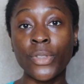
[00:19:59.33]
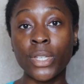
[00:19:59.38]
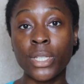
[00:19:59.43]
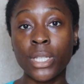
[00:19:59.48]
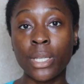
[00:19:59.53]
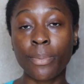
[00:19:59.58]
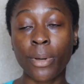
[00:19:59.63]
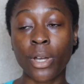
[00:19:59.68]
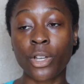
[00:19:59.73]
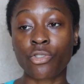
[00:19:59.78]
the
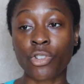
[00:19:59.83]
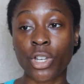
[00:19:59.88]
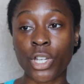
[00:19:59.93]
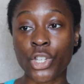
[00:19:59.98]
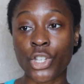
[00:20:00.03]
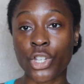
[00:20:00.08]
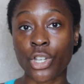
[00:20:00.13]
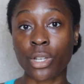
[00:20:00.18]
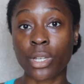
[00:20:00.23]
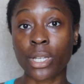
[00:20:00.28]
Deep
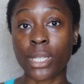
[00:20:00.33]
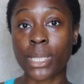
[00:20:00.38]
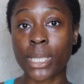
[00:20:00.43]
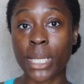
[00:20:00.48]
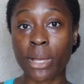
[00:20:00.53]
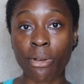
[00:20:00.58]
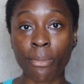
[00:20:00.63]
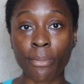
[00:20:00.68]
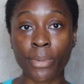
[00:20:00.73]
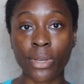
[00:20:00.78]
Hydration
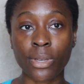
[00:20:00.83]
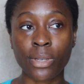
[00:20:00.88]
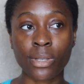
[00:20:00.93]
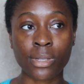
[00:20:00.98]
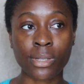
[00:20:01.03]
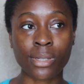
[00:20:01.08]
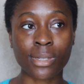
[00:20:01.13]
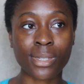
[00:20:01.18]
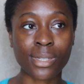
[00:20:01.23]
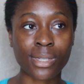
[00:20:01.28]
Serum
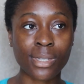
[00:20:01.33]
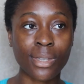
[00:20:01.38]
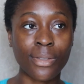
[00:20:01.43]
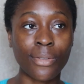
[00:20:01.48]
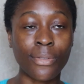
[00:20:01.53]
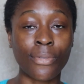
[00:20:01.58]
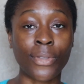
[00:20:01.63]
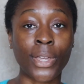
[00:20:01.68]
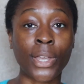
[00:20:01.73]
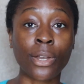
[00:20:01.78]
because
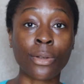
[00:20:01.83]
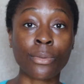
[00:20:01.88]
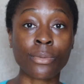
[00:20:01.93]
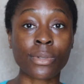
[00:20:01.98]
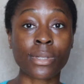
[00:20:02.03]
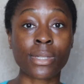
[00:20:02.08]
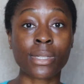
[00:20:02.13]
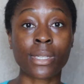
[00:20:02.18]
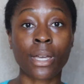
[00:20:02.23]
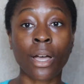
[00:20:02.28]
they
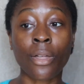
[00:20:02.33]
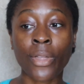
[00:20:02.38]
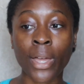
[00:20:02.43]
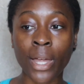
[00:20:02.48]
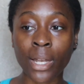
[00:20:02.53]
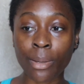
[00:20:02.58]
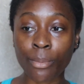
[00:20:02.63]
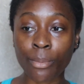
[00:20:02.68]
don't sell that